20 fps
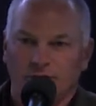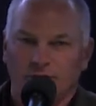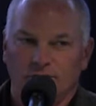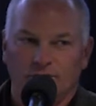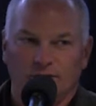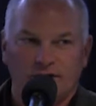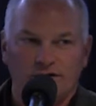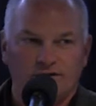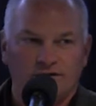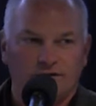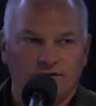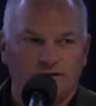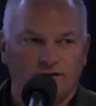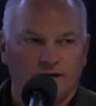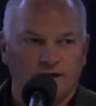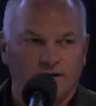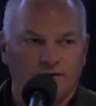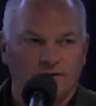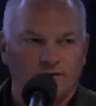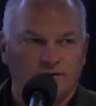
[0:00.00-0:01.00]
with great
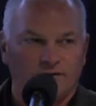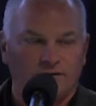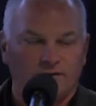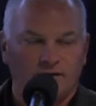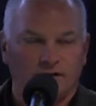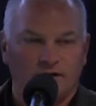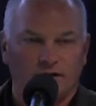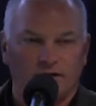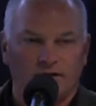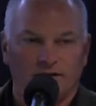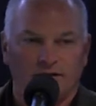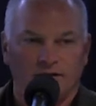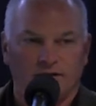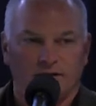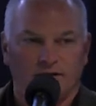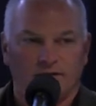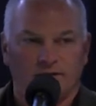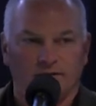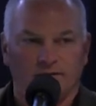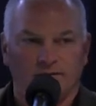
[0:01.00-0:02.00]
success, and
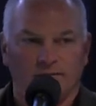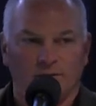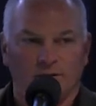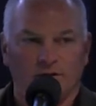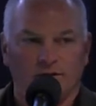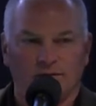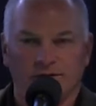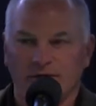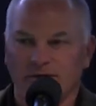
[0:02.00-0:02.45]
Bowling